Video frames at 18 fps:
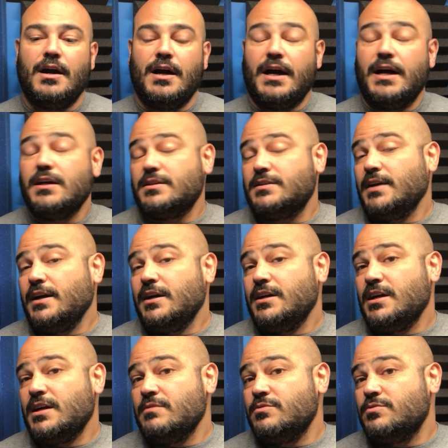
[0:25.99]
I
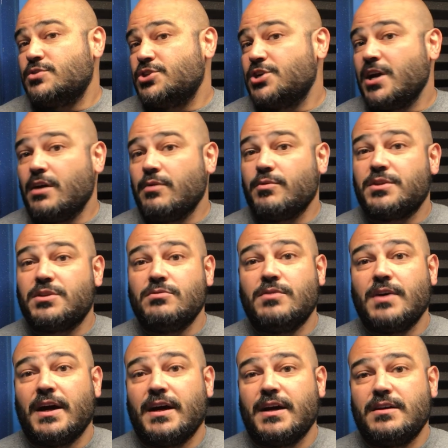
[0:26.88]
decided I would share with you
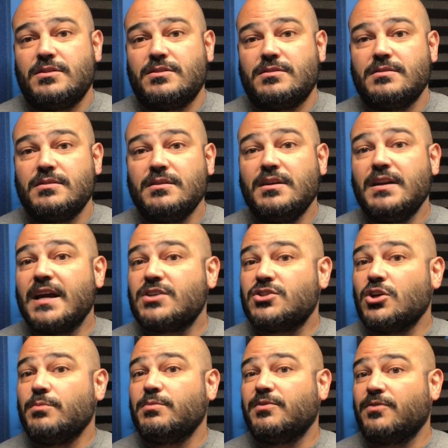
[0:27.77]
guys an
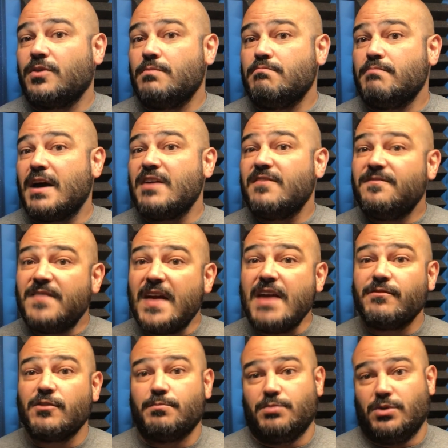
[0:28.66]
excerpt from my
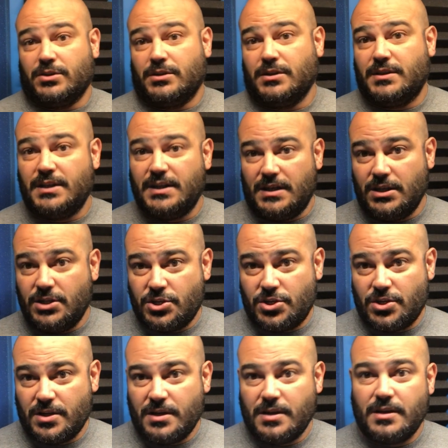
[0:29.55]
favorite book to
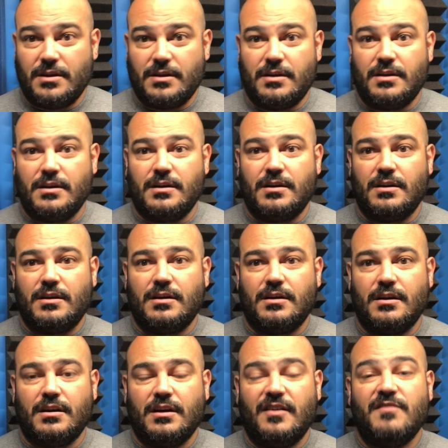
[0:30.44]
teach,
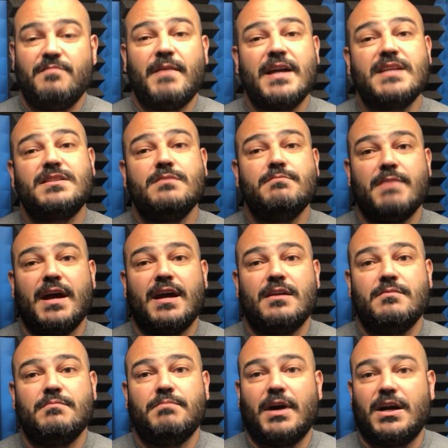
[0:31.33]
Of Mice and
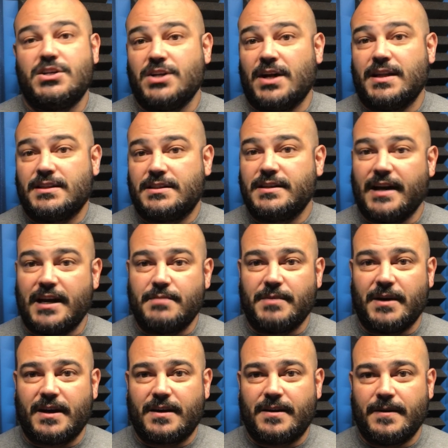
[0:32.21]
Men by John
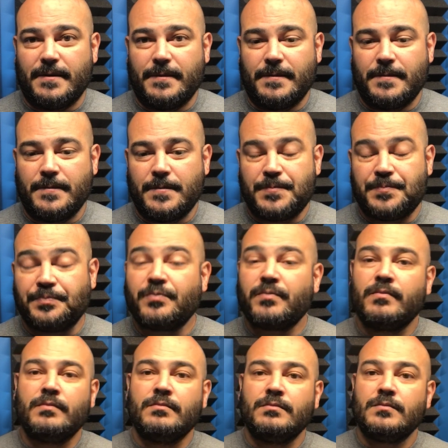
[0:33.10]
Steinbeck.
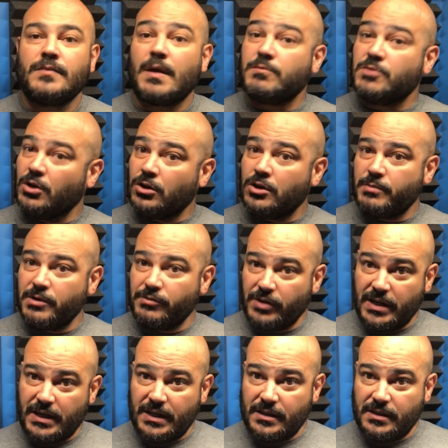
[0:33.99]
I'm going to be
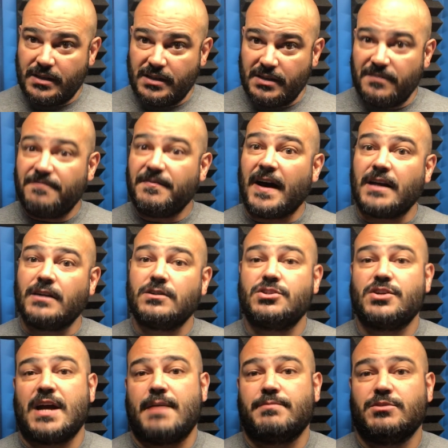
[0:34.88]
reading the final
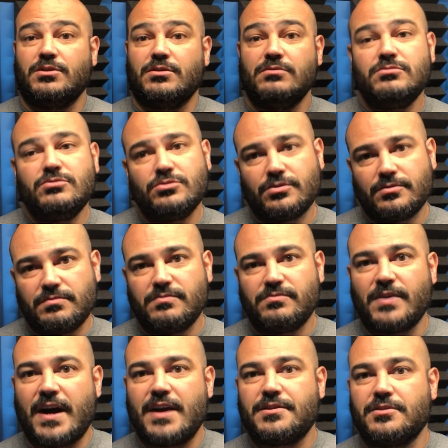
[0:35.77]
chapter, or
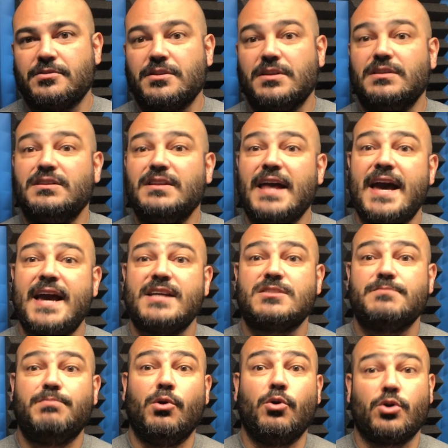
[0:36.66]
rather the
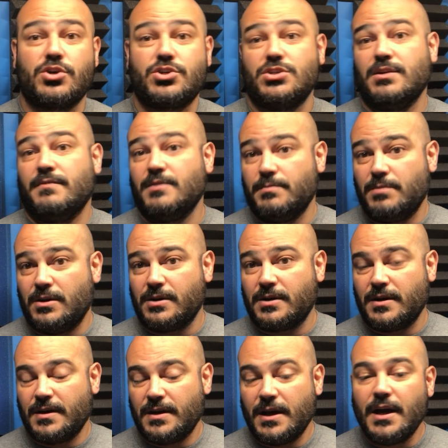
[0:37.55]
last portion of the
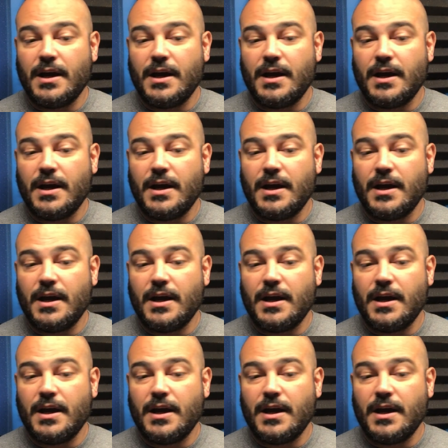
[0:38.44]
book.